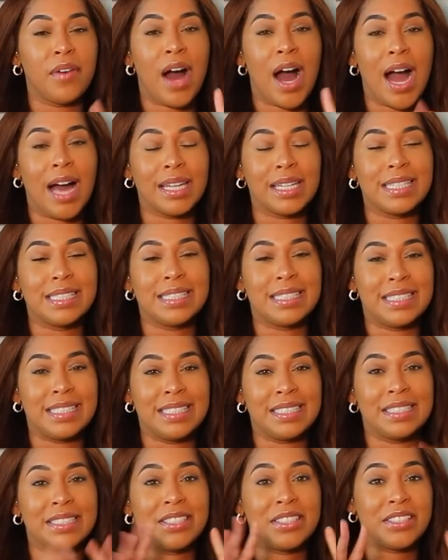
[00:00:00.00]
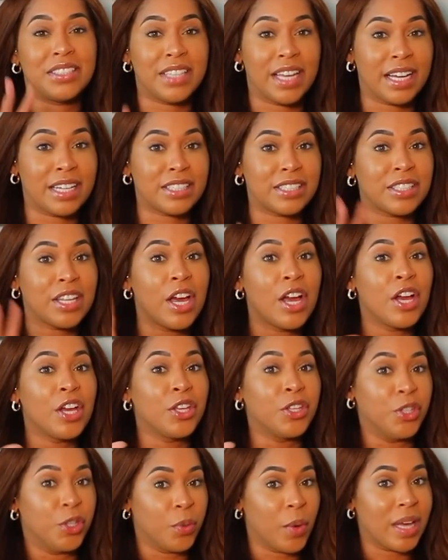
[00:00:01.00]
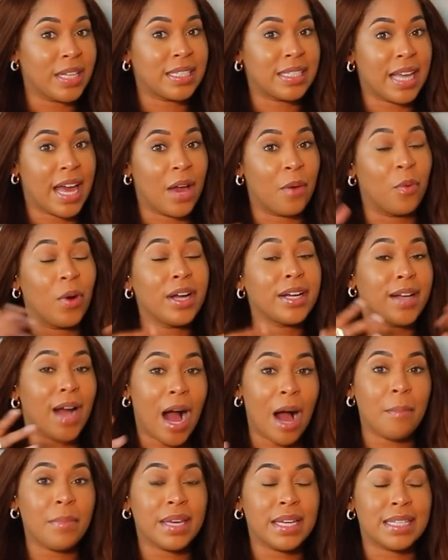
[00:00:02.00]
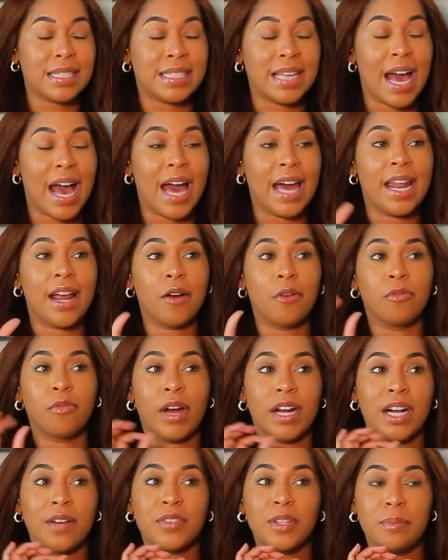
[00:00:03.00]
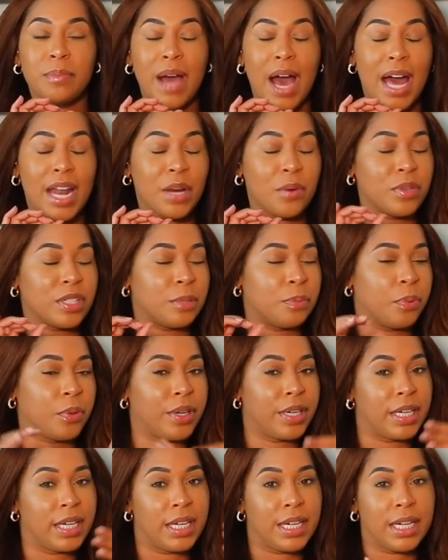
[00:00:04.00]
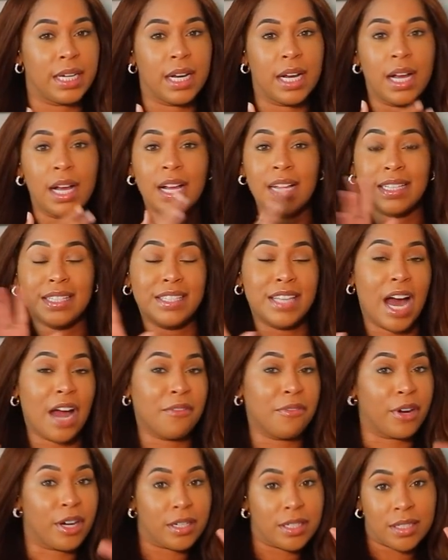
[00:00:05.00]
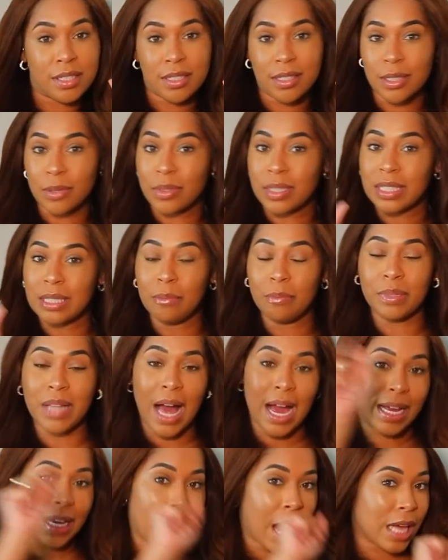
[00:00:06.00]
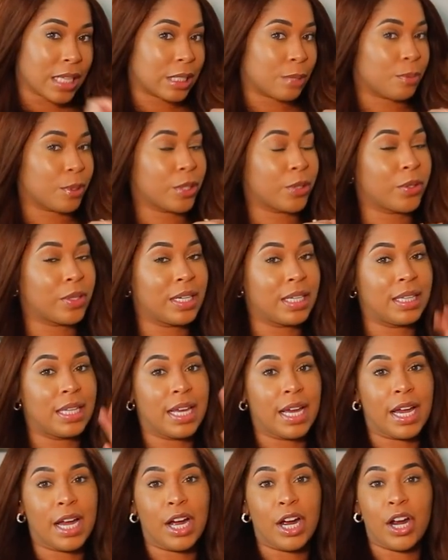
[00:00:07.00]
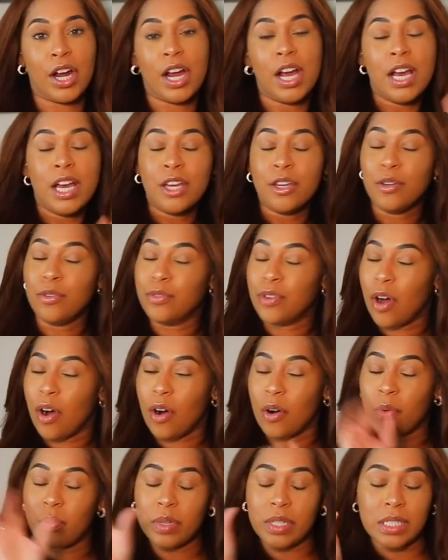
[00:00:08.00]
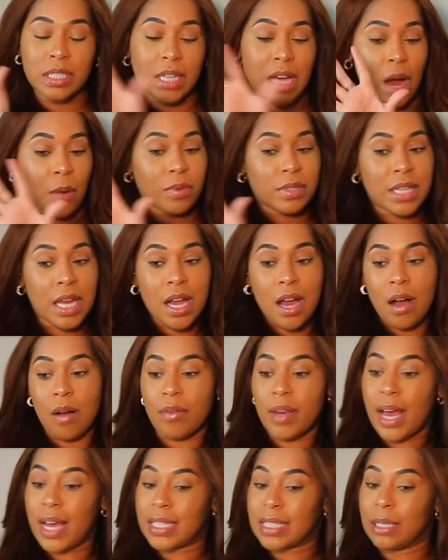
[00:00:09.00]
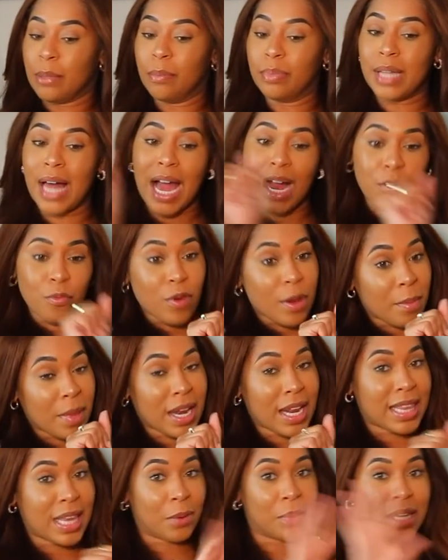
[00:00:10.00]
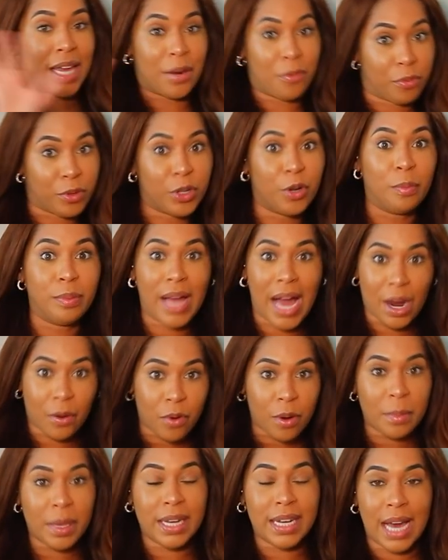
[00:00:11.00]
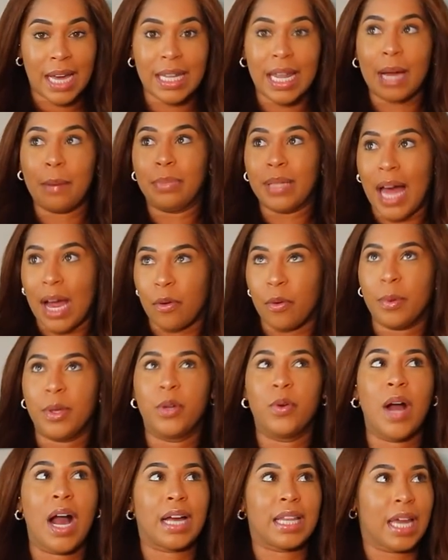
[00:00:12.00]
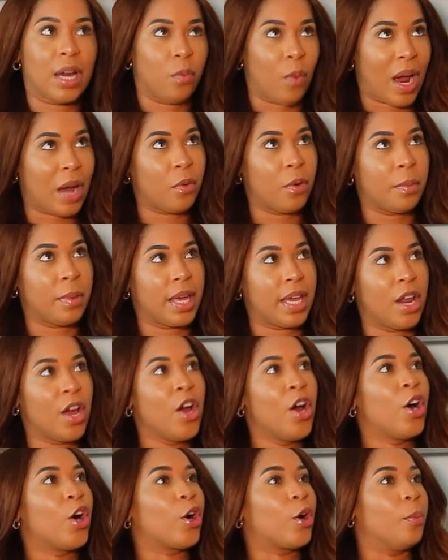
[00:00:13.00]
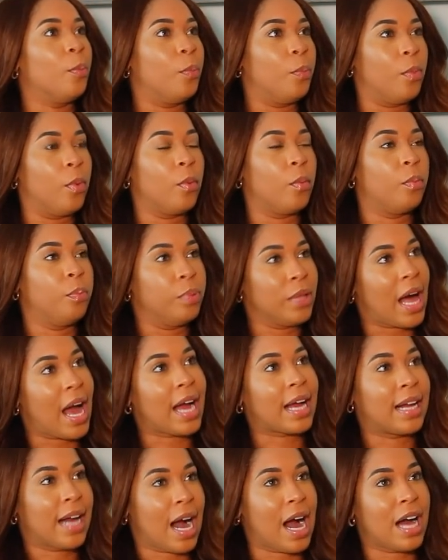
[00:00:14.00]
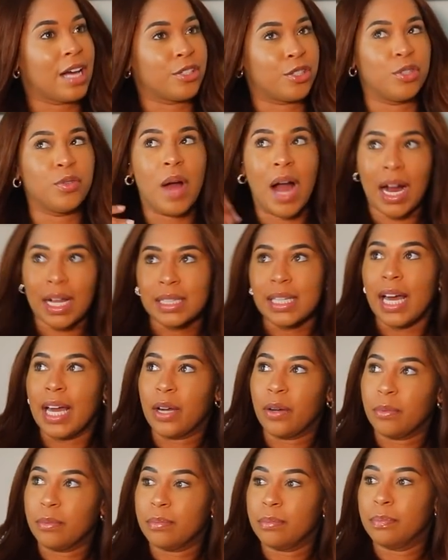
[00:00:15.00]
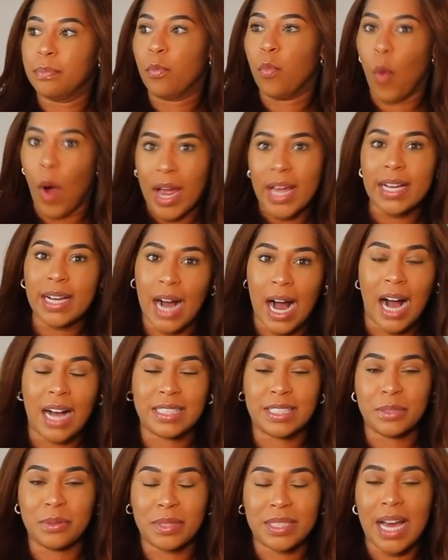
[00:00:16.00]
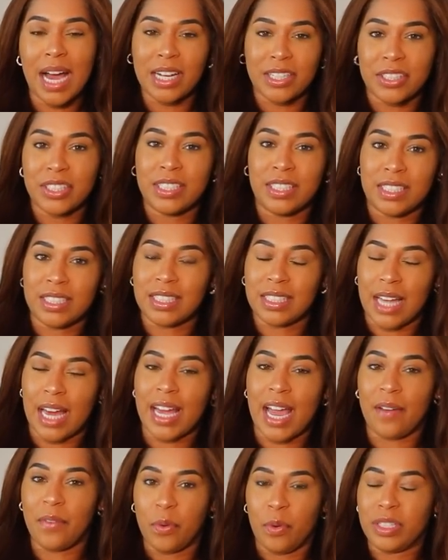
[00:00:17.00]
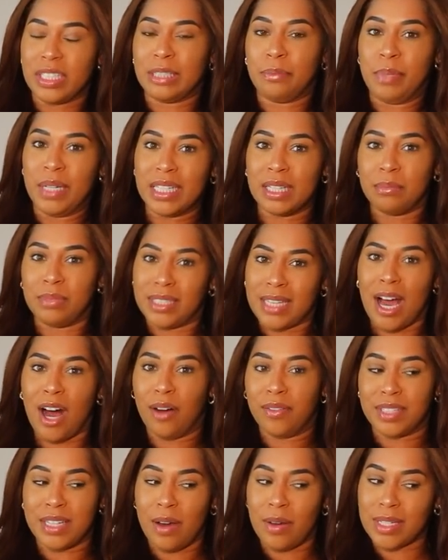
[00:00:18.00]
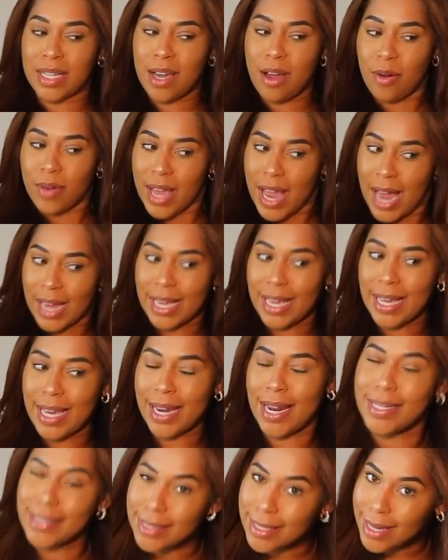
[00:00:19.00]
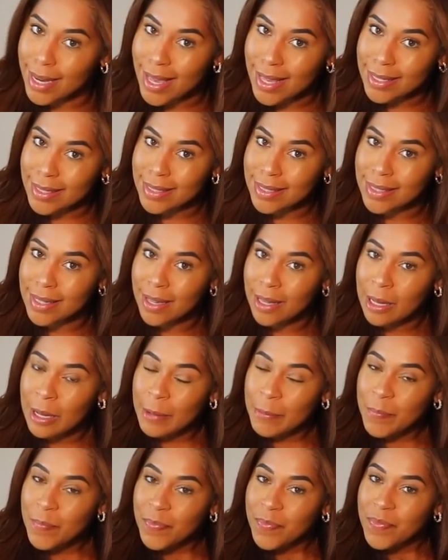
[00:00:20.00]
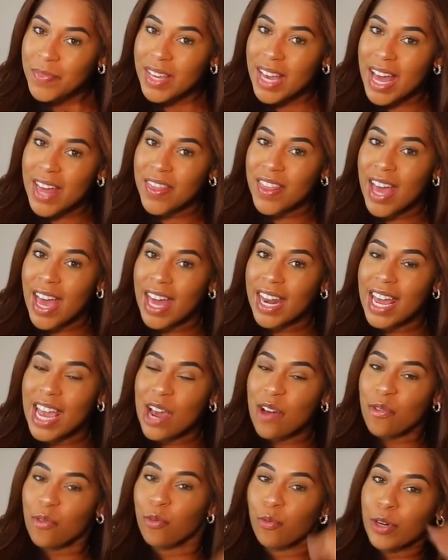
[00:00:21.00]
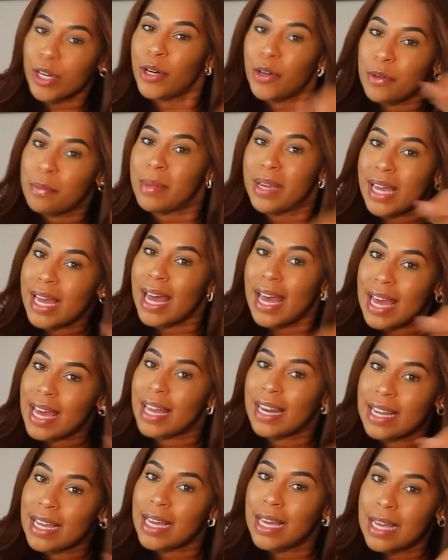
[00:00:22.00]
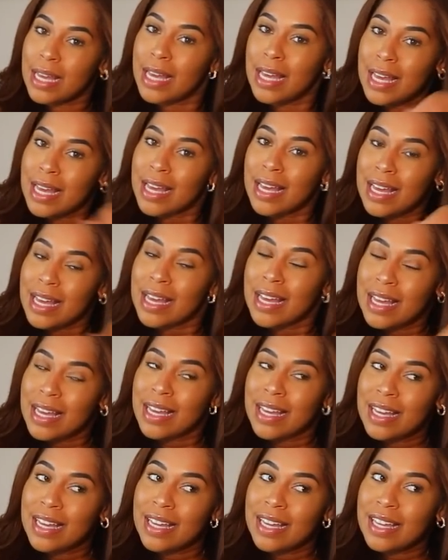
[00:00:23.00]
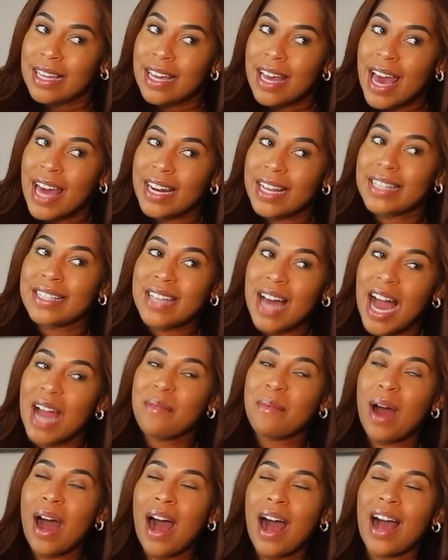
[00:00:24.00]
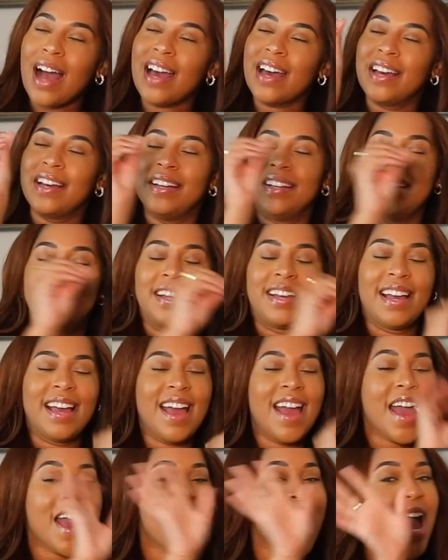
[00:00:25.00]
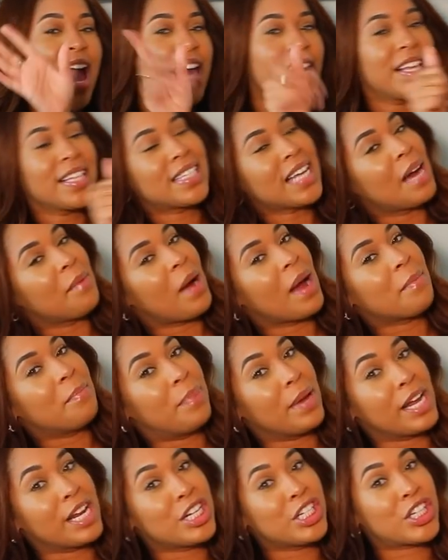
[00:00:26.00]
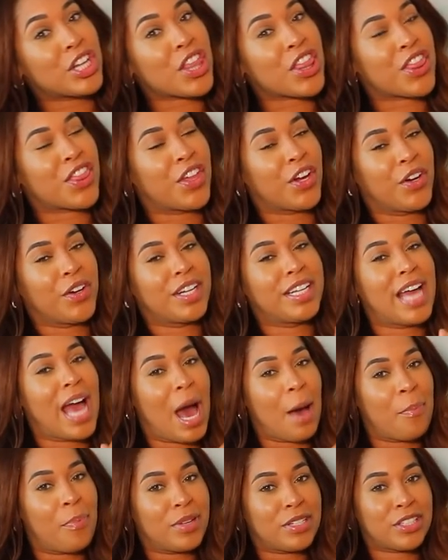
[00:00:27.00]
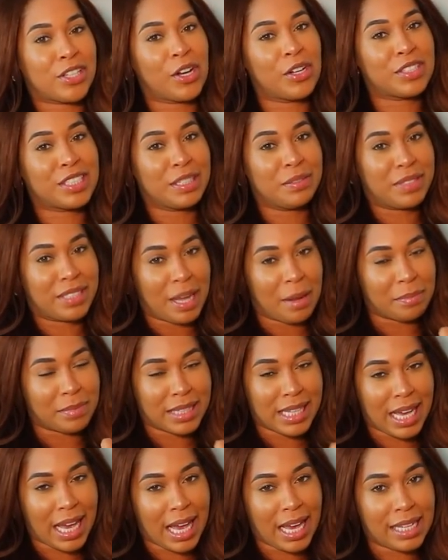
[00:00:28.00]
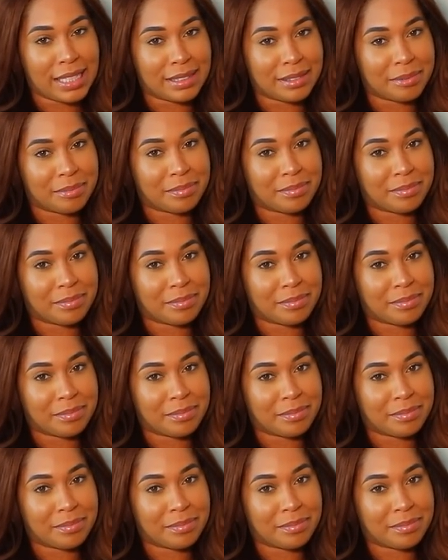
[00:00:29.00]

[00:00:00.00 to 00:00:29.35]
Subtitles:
Island season 6 USA, what got me is that right off the bat it was pretty diverse. There was some black guys sprinkled in there, you know. I was like, okay, some black women, and they were like real black women, not like black women who act like white women, or black guys who act like white guys. It was actually just like everyone just being themselves, and I was like, okay, I can get into this. And then it reeled me in. Anytime I binge 30 episodes of something,